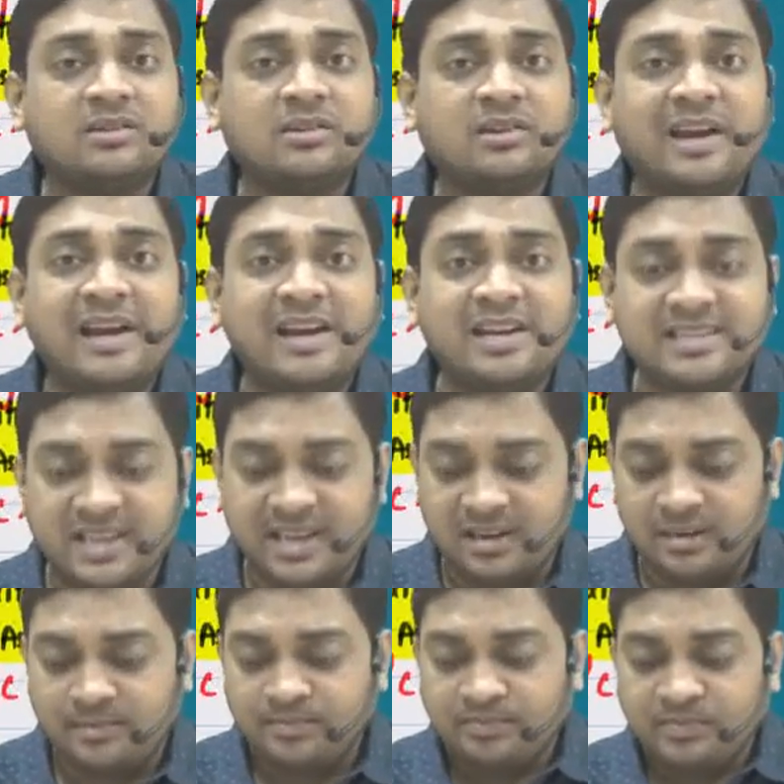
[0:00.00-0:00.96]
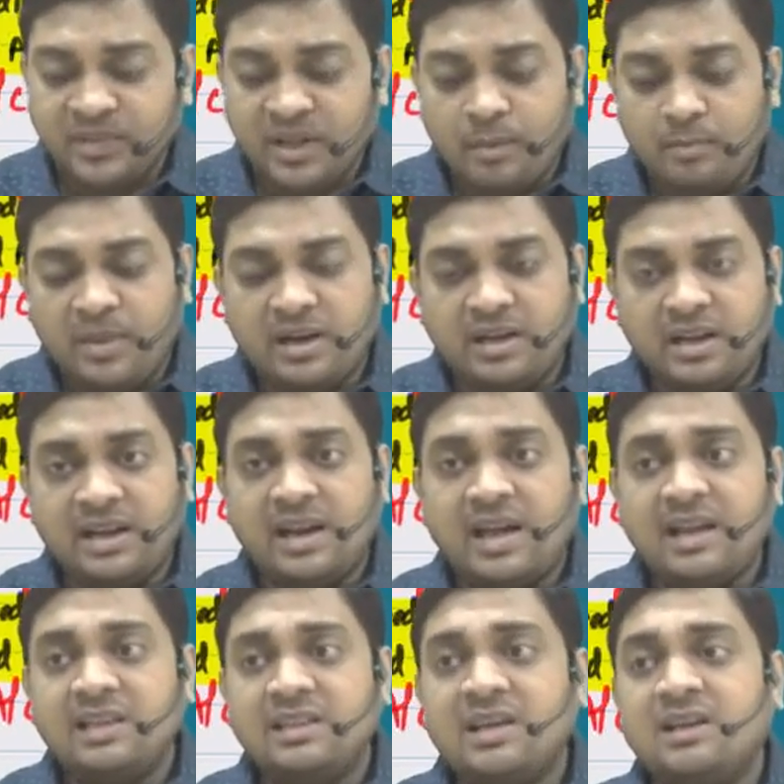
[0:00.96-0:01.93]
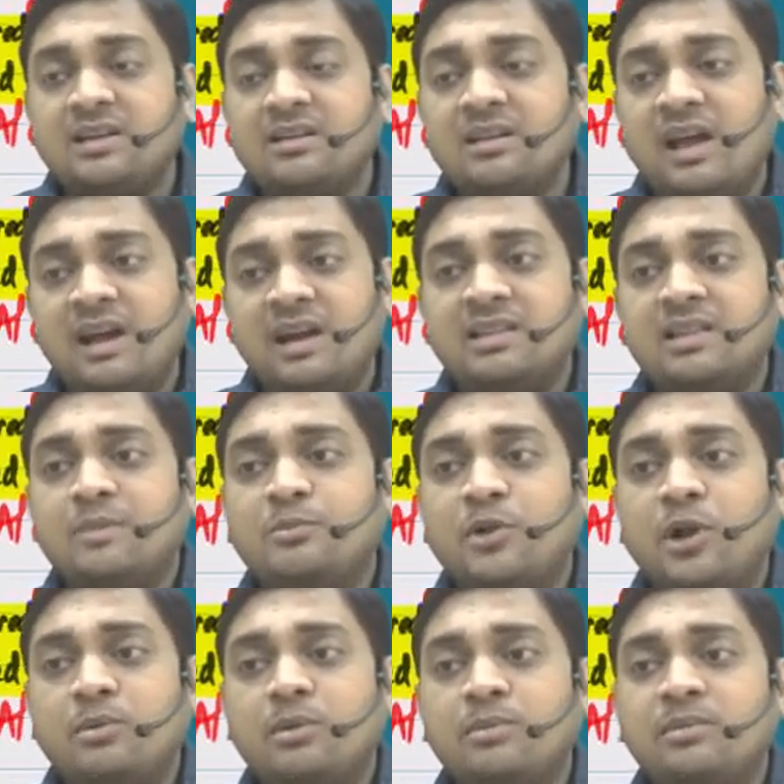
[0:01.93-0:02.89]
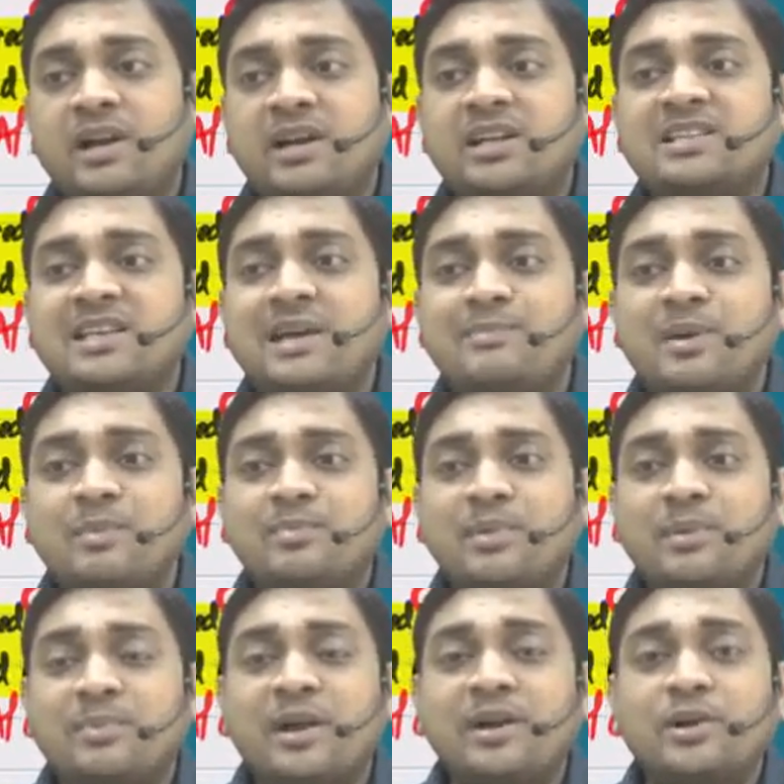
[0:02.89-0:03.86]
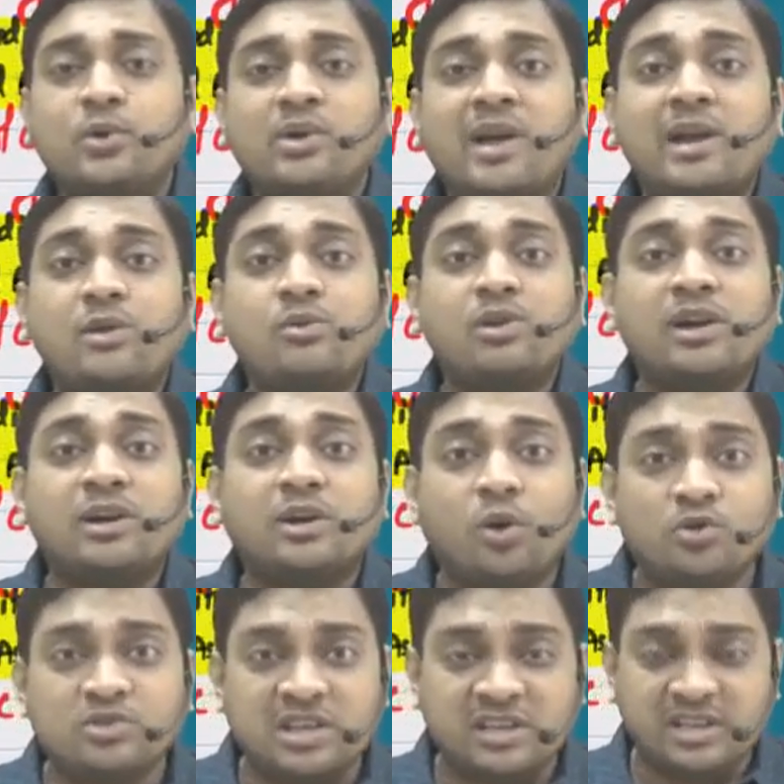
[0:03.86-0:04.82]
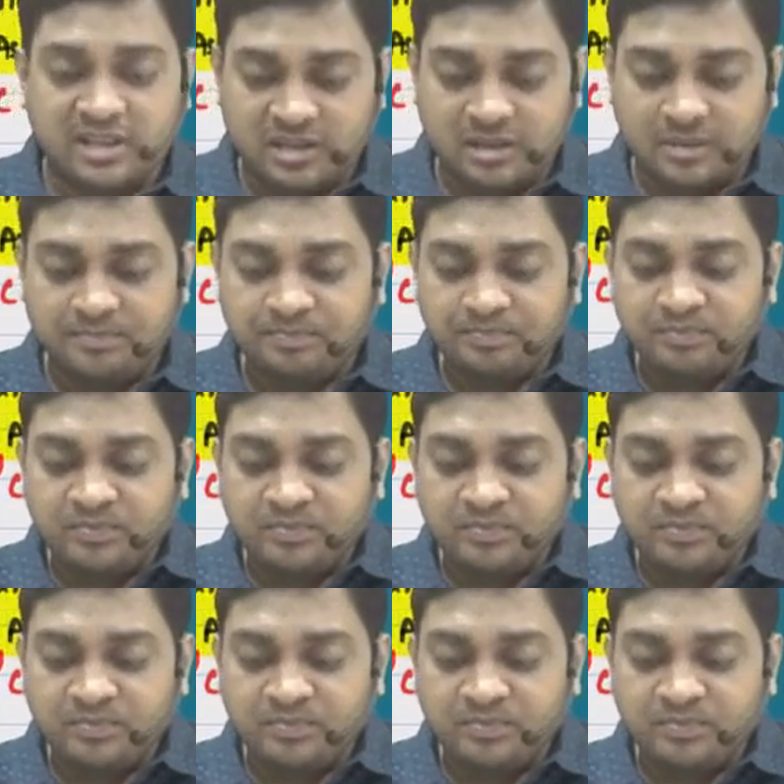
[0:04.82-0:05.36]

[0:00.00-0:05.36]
credit sale, but in another problem debtors have been prepared to calculate closing debtor.